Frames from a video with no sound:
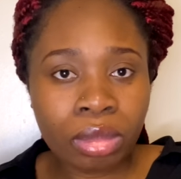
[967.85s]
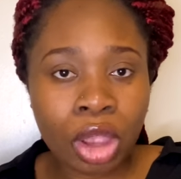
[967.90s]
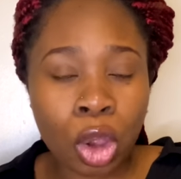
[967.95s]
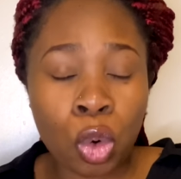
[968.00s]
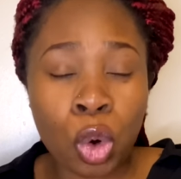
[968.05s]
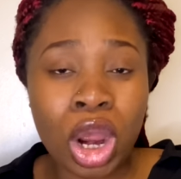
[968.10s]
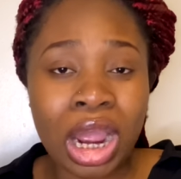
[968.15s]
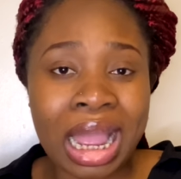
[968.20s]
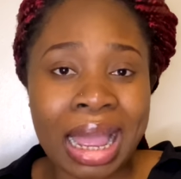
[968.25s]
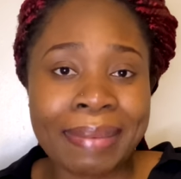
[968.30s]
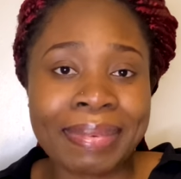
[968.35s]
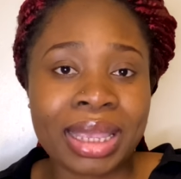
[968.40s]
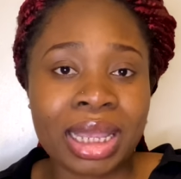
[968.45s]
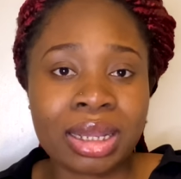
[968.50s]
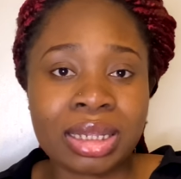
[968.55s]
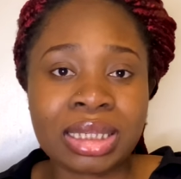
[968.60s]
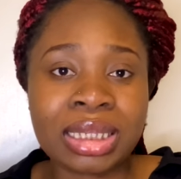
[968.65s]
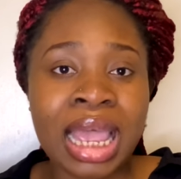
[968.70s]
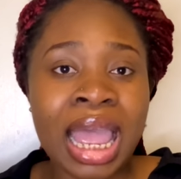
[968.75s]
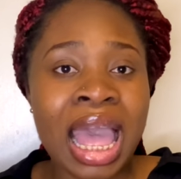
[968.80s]
worker,
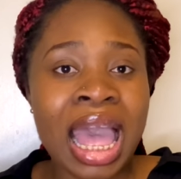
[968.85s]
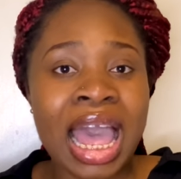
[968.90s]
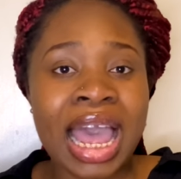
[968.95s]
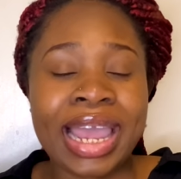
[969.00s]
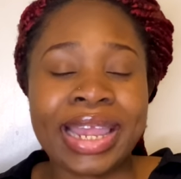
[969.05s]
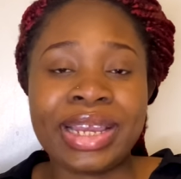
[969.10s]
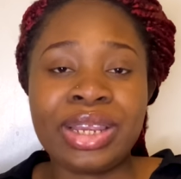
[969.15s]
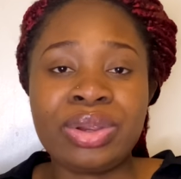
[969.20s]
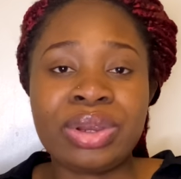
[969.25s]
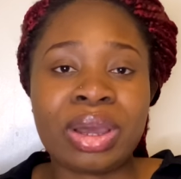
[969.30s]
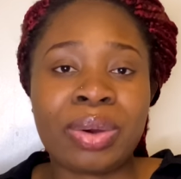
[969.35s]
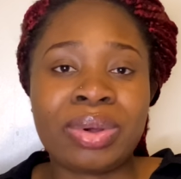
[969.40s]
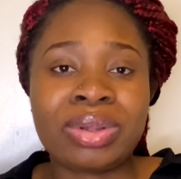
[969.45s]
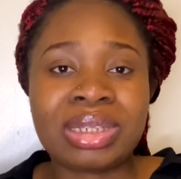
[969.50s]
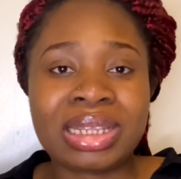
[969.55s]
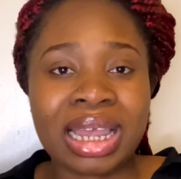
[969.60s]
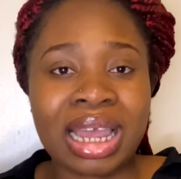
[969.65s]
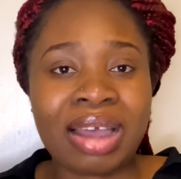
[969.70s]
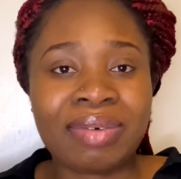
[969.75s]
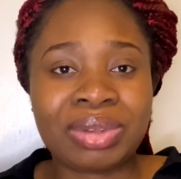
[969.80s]
because I knew that
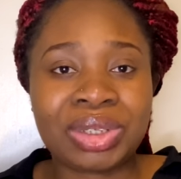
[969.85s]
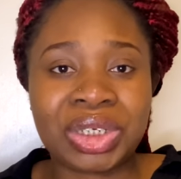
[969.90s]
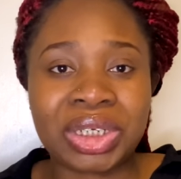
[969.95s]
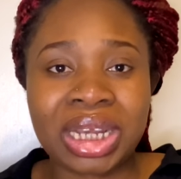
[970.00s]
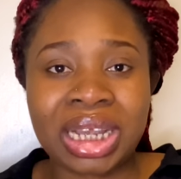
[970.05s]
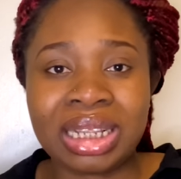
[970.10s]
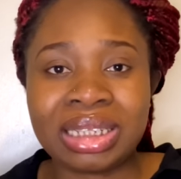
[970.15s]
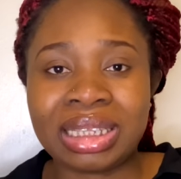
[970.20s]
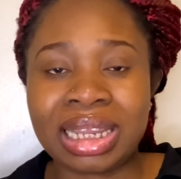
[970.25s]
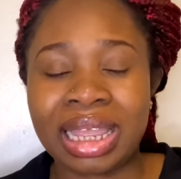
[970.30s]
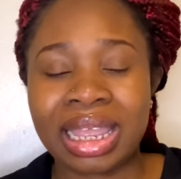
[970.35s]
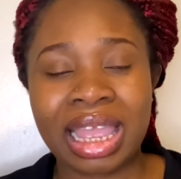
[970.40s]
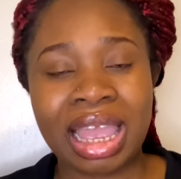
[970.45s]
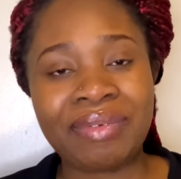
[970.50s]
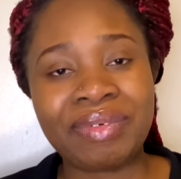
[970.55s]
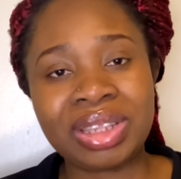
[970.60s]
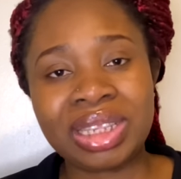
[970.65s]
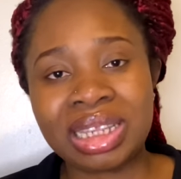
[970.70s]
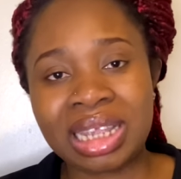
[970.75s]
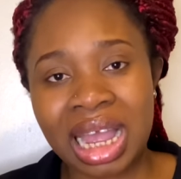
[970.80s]
once I have a child, like
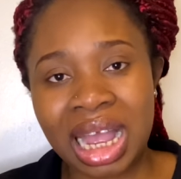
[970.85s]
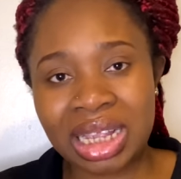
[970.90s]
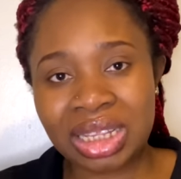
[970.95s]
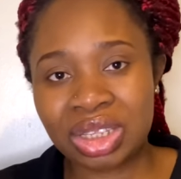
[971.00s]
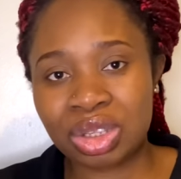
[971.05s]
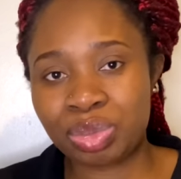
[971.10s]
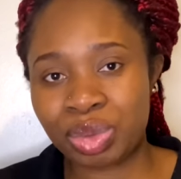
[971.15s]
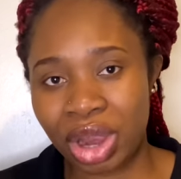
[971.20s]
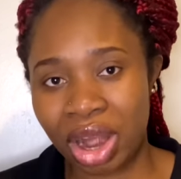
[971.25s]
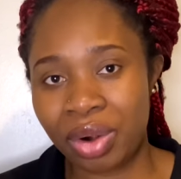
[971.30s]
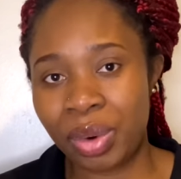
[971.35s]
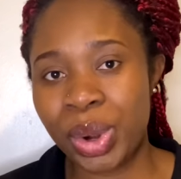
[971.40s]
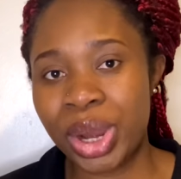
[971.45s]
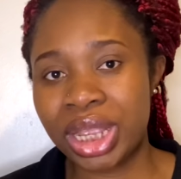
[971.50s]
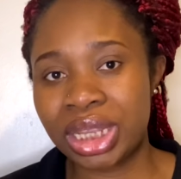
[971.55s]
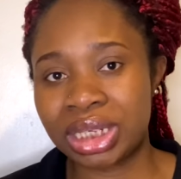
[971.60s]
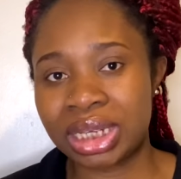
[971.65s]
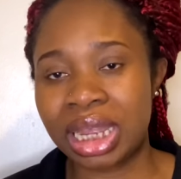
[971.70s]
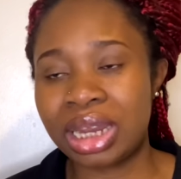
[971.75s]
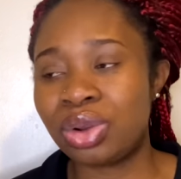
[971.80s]
everything has to be
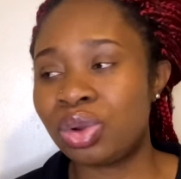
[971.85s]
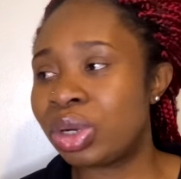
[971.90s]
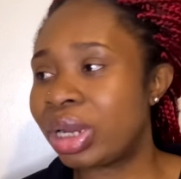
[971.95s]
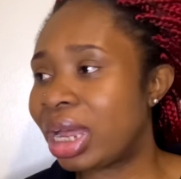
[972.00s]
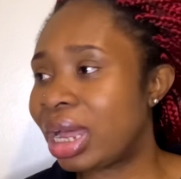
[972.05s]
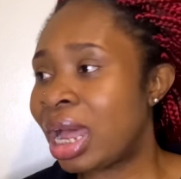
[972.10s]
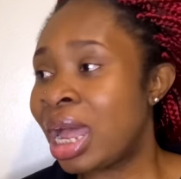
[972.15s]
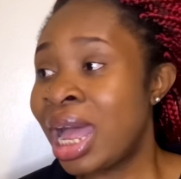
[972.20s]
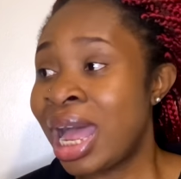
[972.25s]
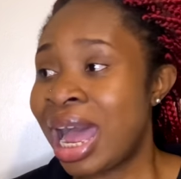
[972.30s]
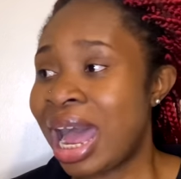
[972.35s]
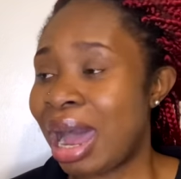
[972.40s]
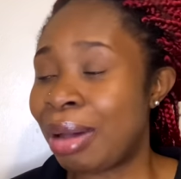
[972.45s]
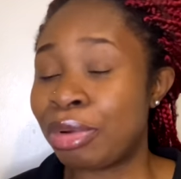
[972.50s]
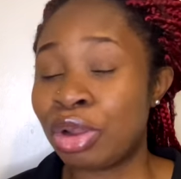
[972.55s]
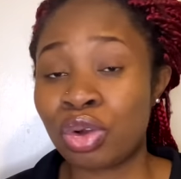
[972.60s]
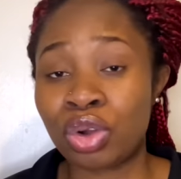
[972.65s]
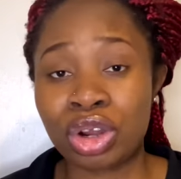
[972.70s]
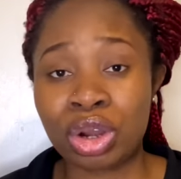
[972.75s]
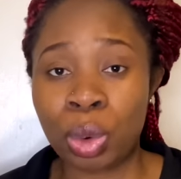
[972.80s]
arranged. I know that I'm
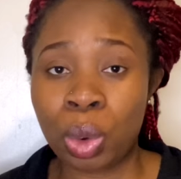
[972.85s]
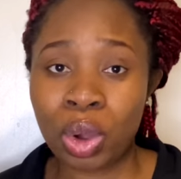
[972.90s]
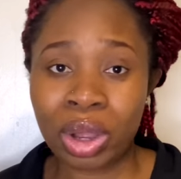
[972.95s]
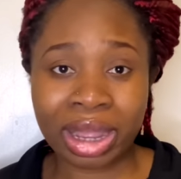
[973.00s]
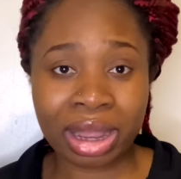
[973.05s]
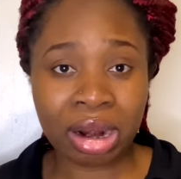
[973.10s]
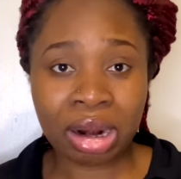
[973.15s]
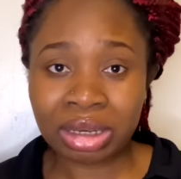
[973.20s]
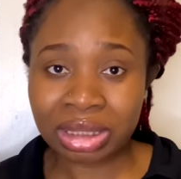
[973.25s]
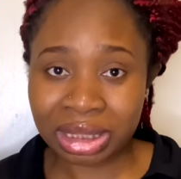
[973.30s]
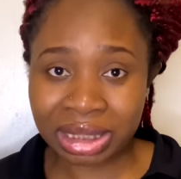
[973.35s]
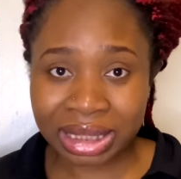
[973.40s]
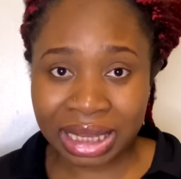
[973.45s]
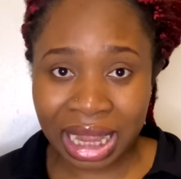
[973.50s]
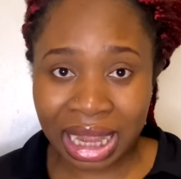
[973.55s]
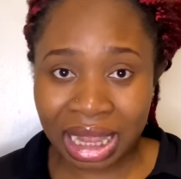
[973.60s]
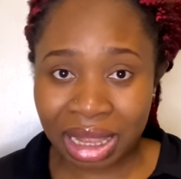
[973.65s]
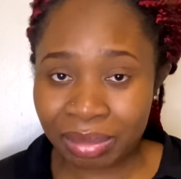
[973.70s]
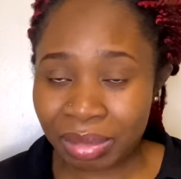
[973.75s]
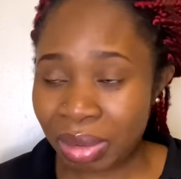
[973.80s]
not gonna work all the
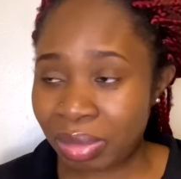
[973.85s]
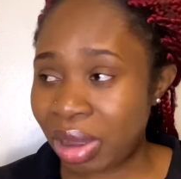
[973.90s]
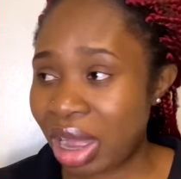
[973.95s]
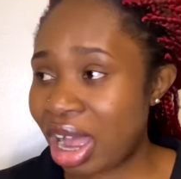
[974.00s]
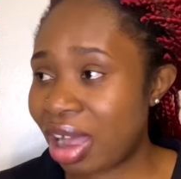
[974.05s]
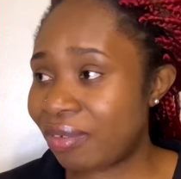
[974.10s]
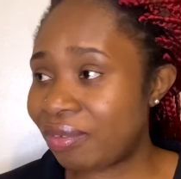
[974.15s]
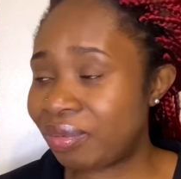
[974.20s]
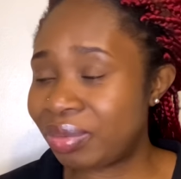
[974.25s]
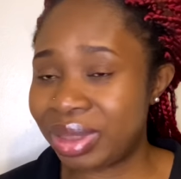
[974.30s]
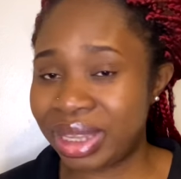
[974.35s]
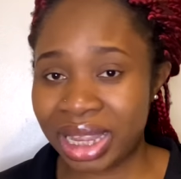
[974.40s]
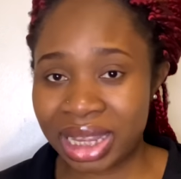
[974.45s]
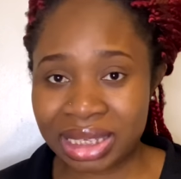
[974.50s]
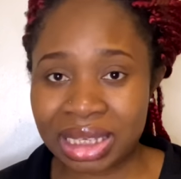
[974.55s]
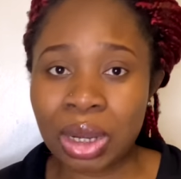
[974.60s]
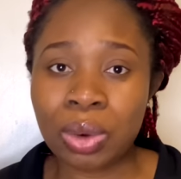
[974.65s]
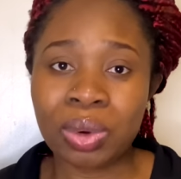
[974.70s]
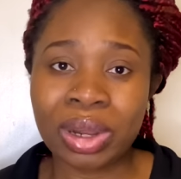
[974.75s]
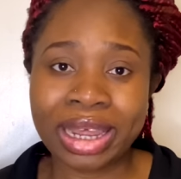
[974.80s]
time. I'm half
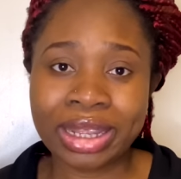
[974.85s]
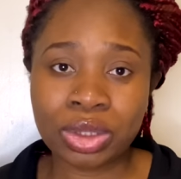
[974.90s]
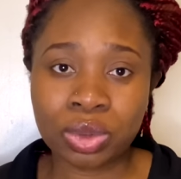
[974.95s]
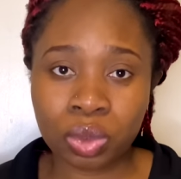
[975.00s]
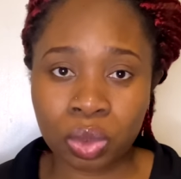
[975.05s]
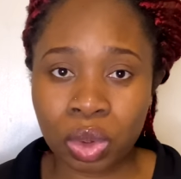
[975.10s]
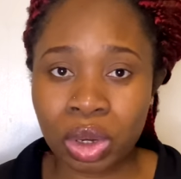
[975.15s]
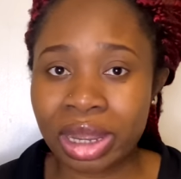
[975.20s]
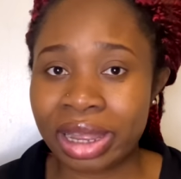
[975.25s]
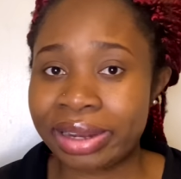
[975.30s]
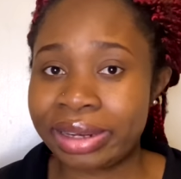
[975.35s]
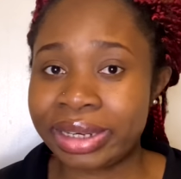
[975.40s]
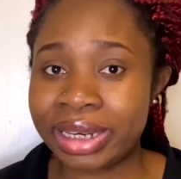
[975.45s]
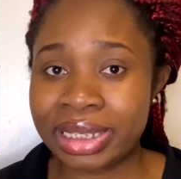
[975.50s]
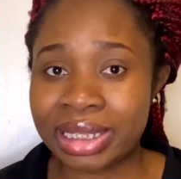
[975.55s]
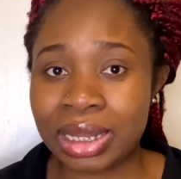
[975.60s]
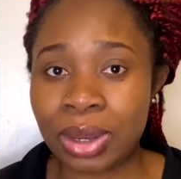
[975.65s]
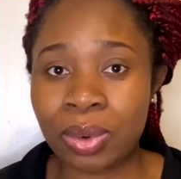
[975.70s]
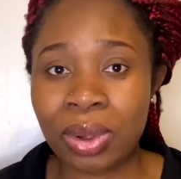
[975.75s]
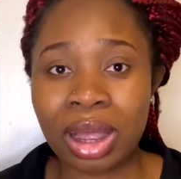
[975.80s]
days I would like to work and
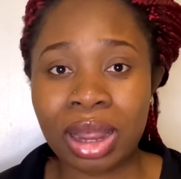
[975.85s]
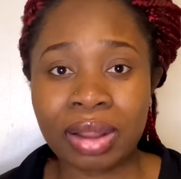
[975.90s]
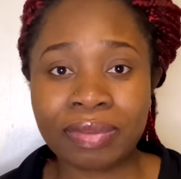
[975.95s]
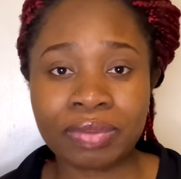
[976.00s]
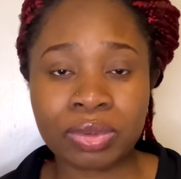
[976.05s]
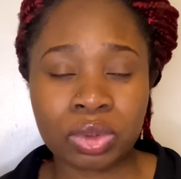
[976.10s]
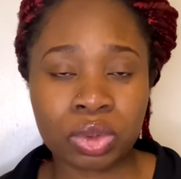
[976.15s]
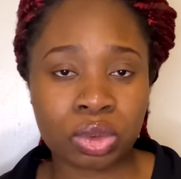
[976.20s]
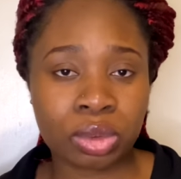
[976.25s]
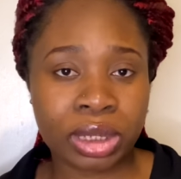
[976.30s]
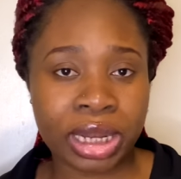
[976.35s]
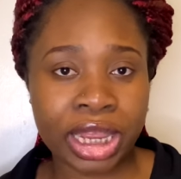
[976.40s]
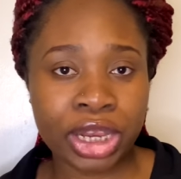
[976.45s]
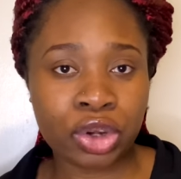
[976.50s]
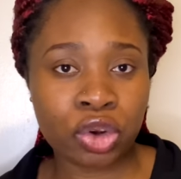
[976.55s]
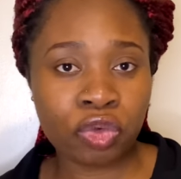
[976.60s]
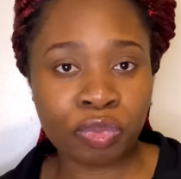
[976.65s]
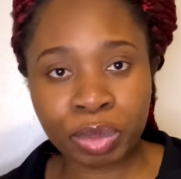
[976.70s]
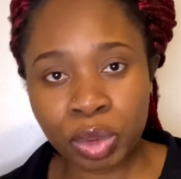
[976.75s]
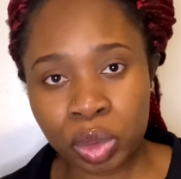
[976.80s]
days I will have to, like, you
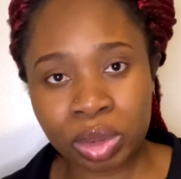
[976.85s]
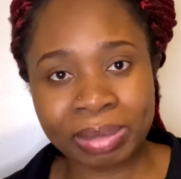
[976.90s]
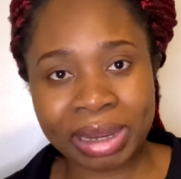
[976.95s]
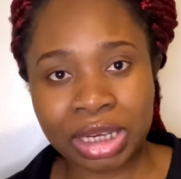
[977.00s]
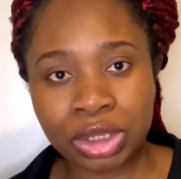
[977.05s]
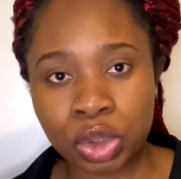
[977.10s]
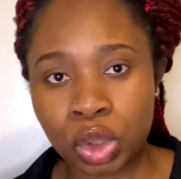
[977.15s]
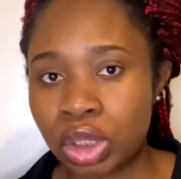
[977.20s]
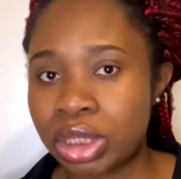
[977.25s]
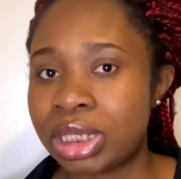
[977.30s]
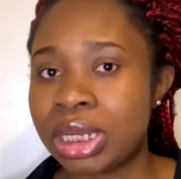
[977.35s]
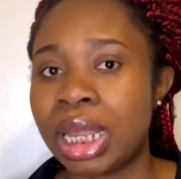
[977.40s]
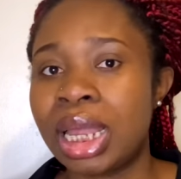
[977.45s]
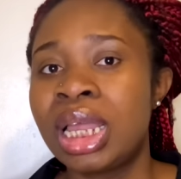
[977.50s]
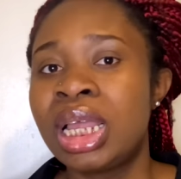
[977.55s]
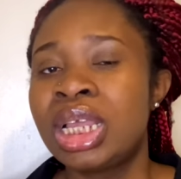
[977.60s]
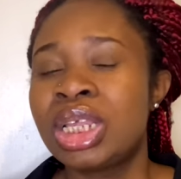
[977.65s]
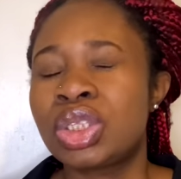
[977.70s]
know, be with my daughter.